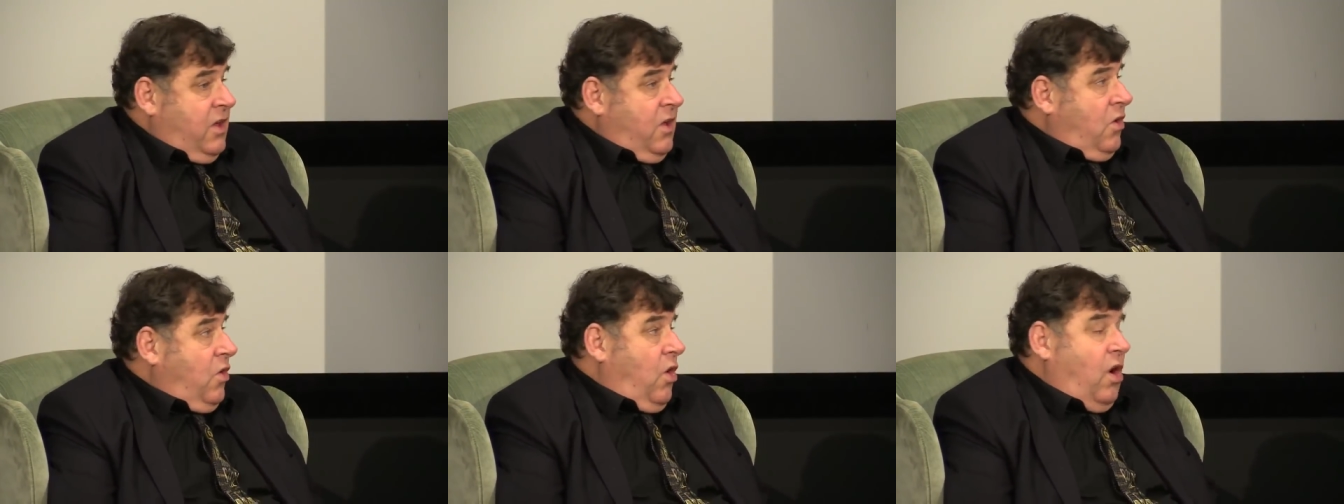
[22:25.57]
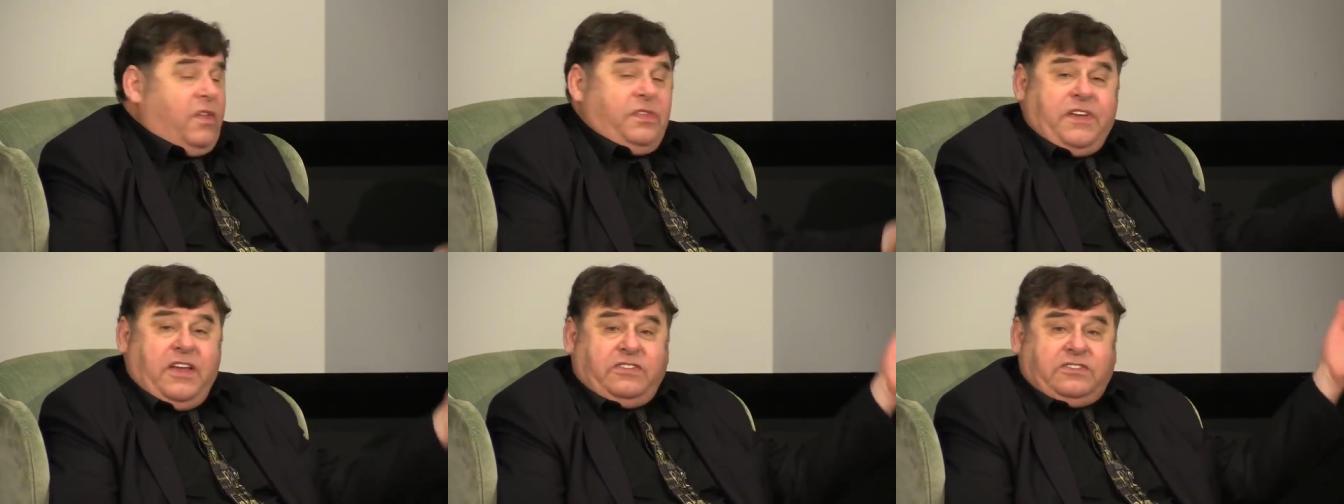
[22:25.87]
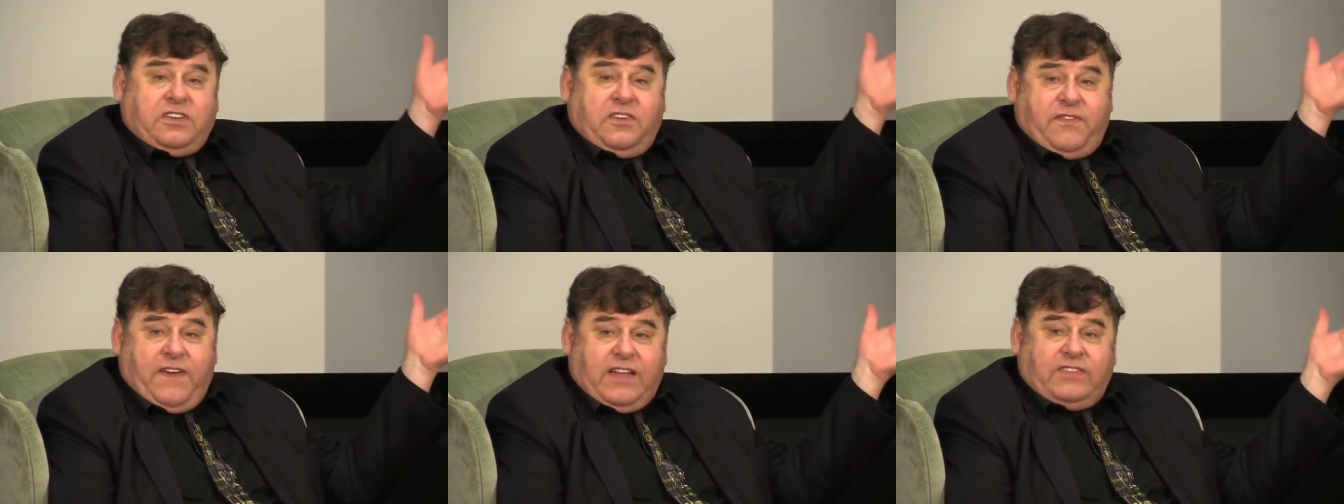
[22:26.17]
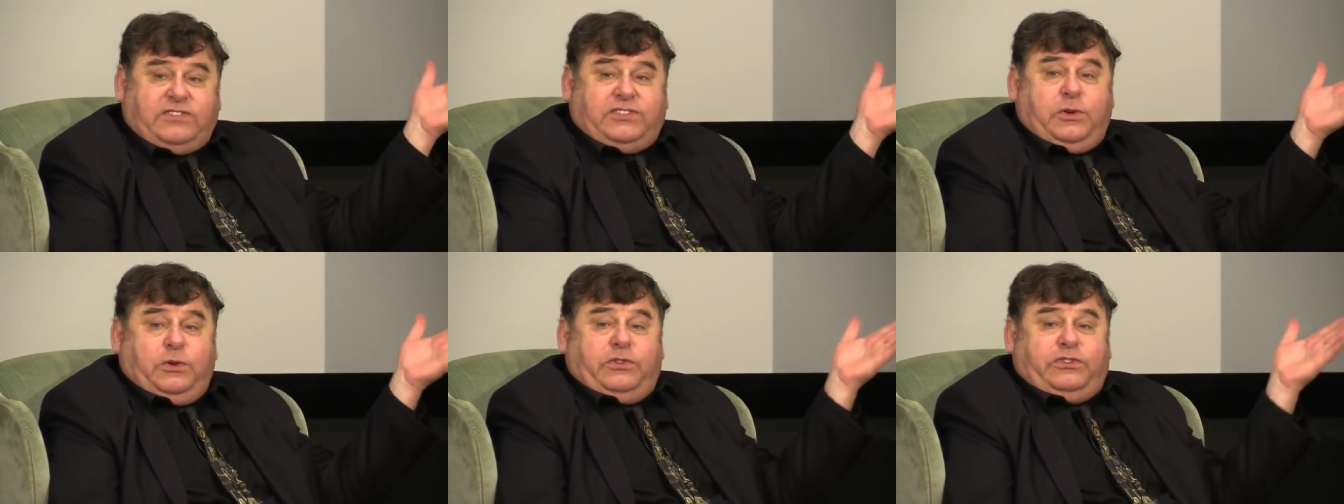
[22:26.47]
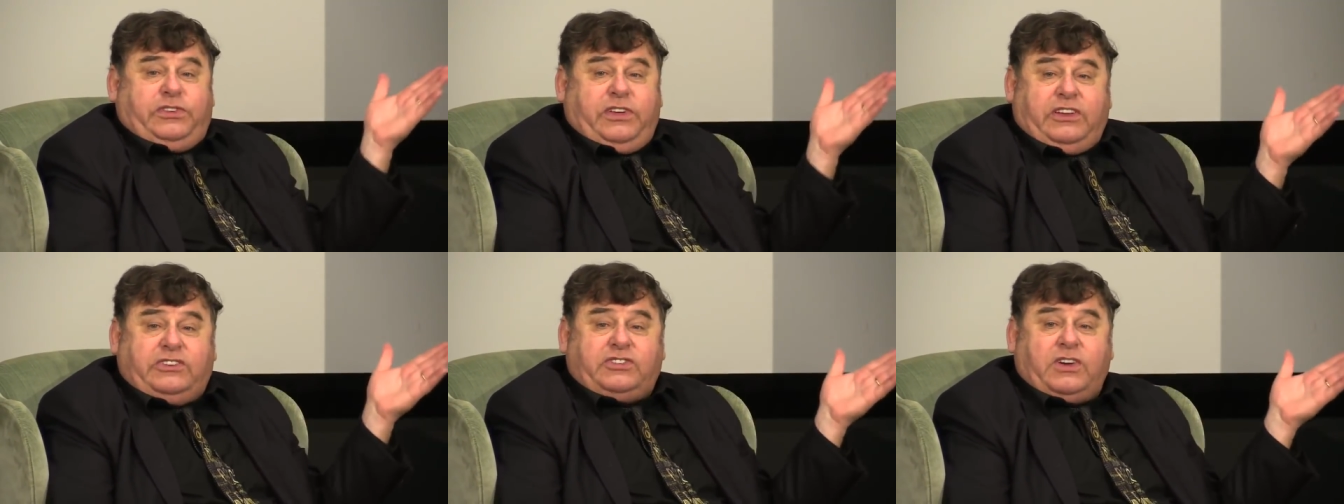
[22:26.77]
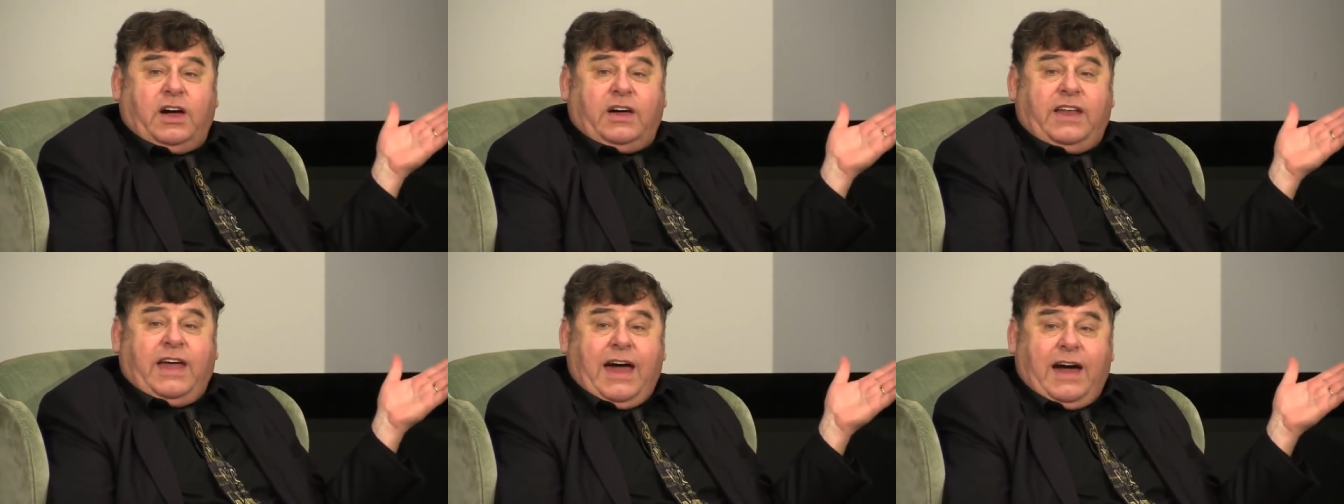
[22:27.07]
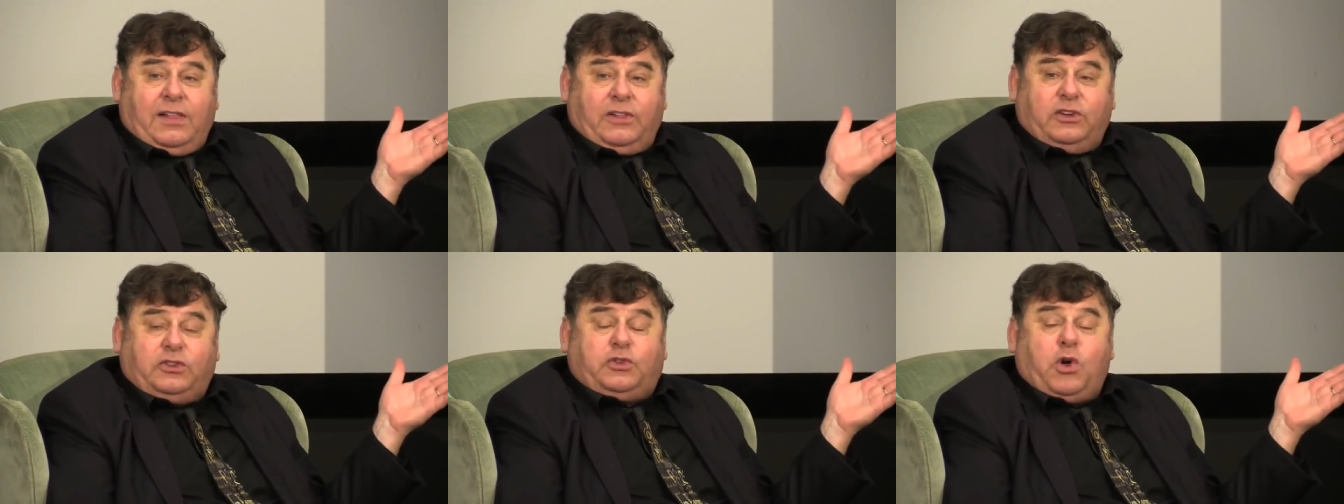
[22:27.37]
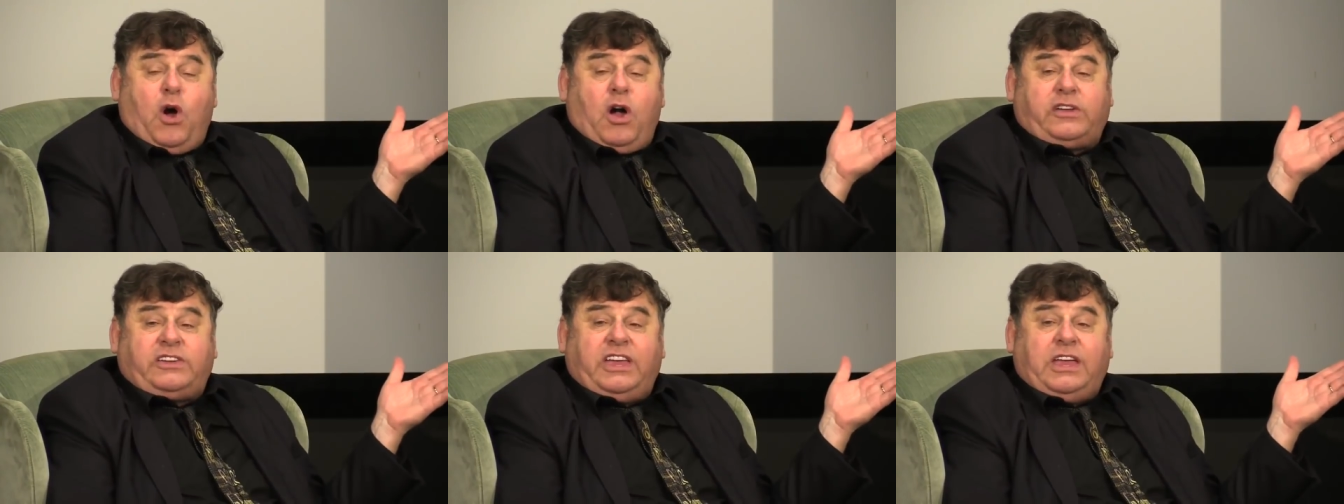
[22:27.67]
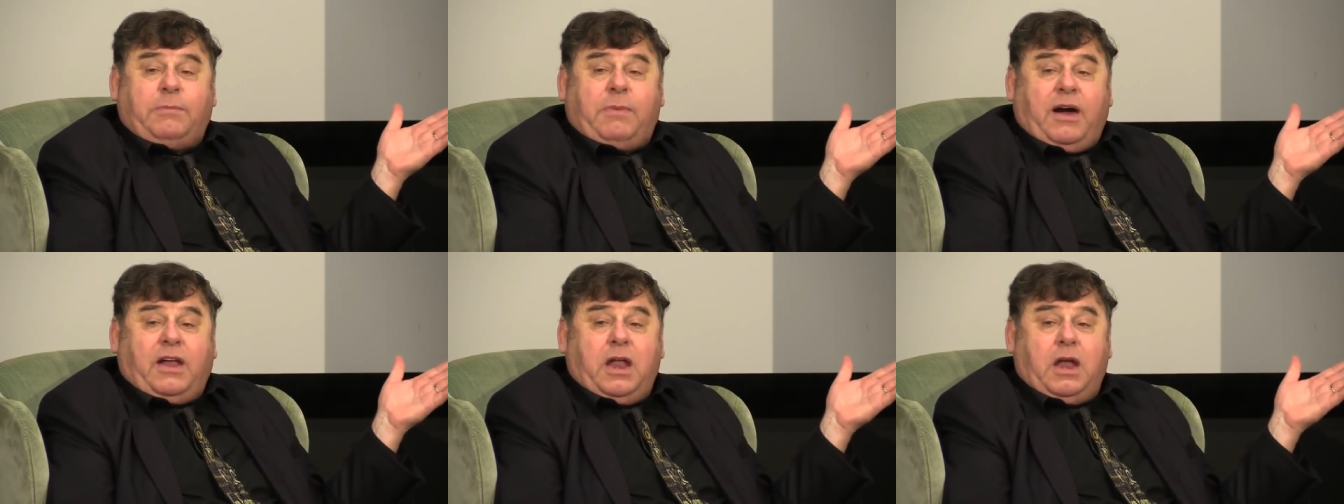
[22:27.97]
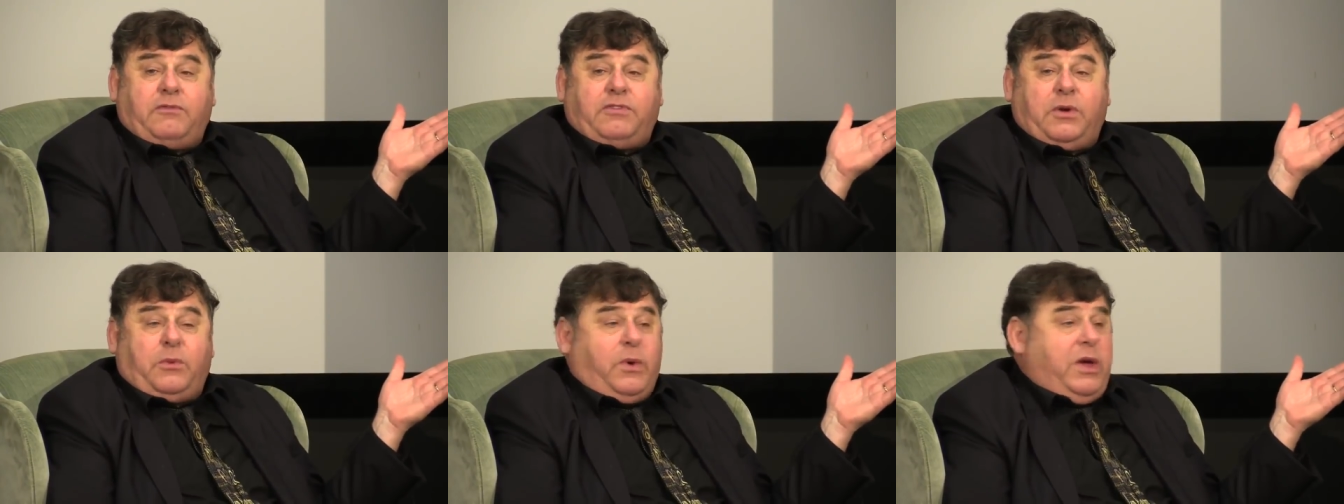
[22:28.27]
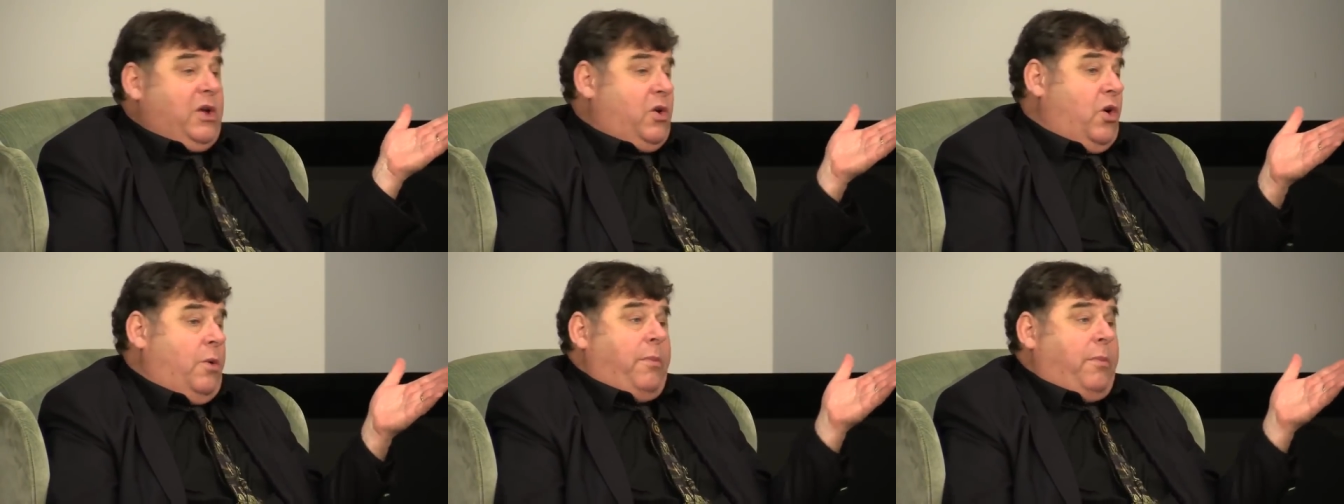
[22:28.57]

all these events you see John Haller talking about every week,